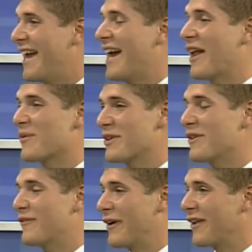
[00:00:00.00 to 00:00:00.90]
And I
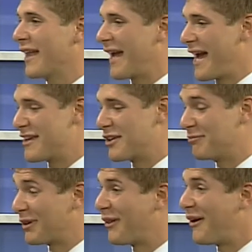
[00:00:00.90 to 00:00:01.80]
really felt like I could
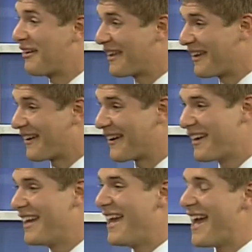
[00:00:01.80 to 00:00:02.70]
belong here. Yeah.